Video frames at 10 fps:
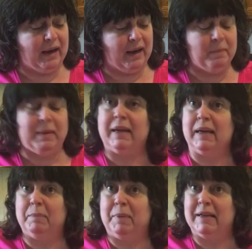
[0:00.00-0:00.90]
I'm
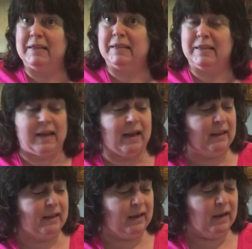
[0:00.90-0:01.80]
making a pasta
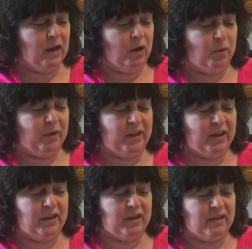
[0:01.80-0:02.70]
salad with
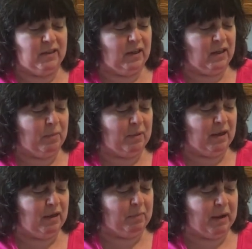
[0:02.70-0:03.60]
this
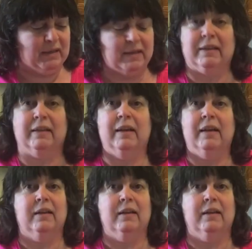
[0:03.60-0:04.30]
yummy pasta.